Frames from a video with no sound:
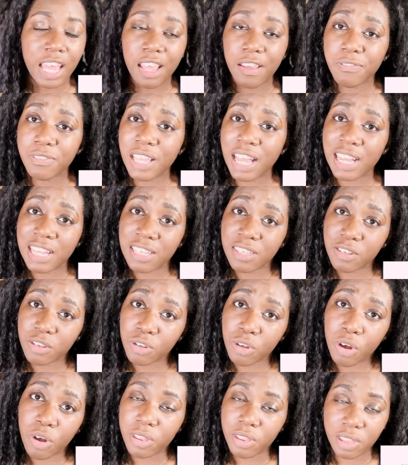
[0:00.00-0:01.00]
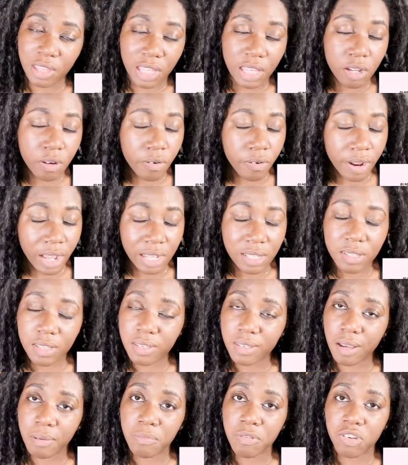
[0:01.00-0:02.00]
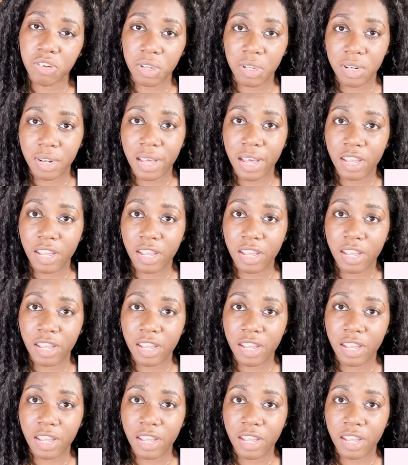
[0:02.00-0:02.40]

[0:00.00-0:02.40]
If that is not the correct assumption